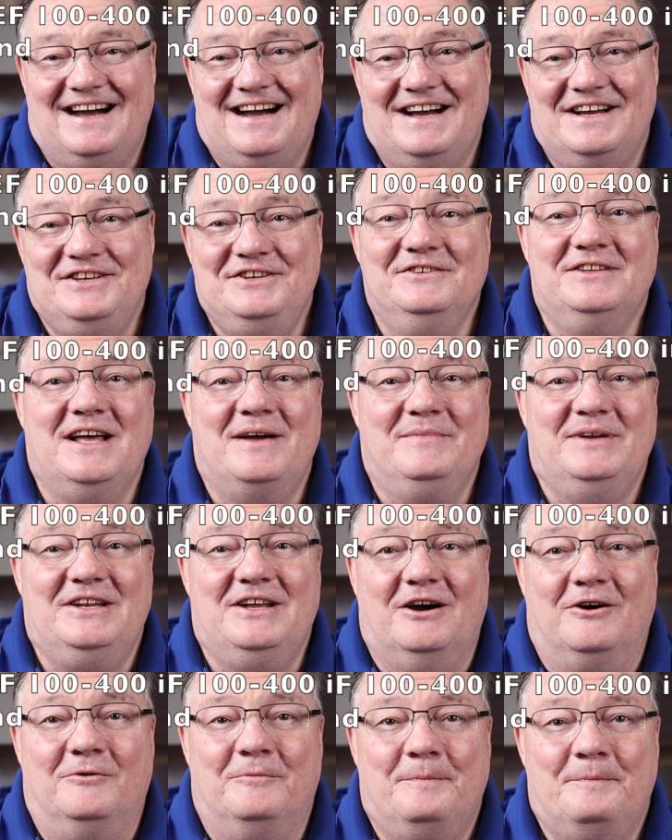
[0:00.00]
you let me
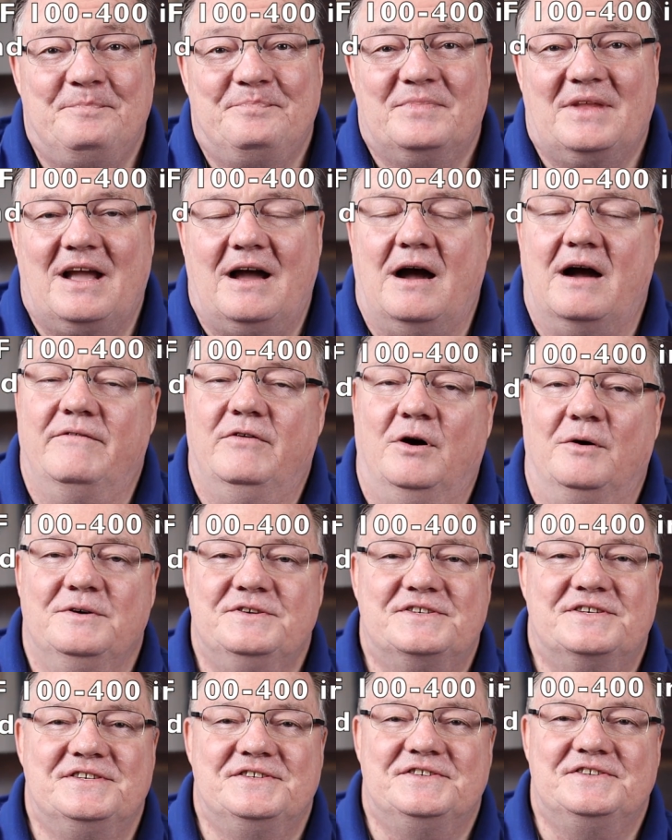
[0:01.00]
know. I've
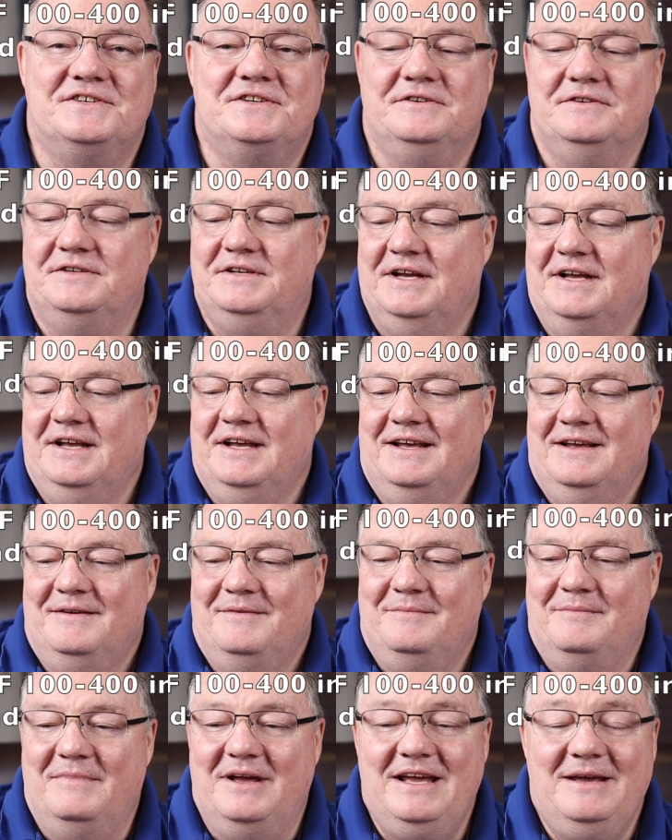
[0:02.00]
always considered
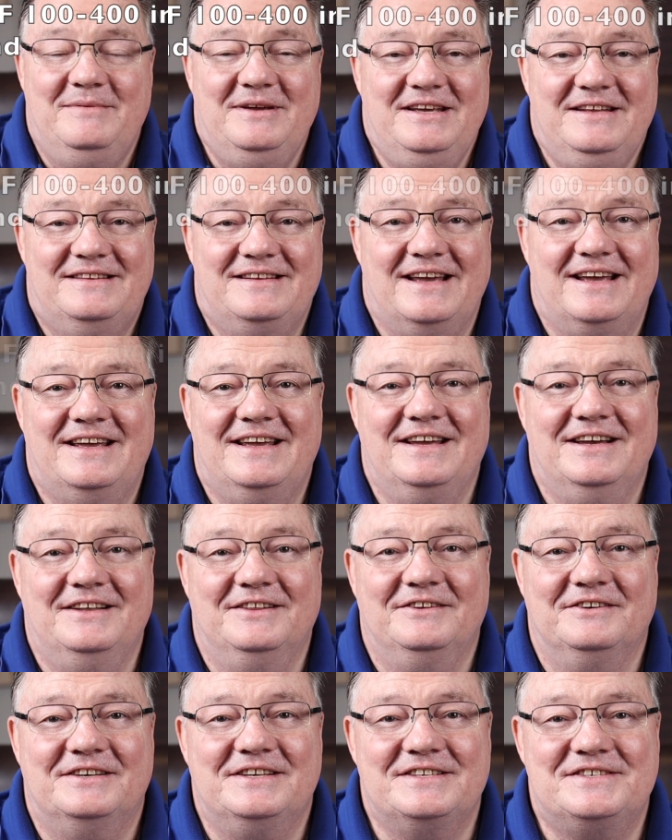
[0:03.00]
maybe taking a
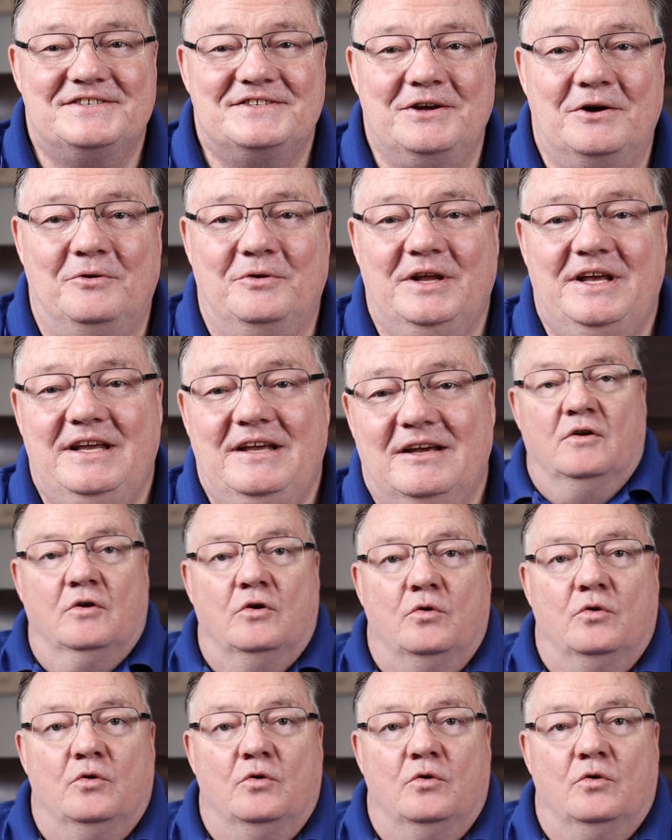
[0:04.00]
look at Sony.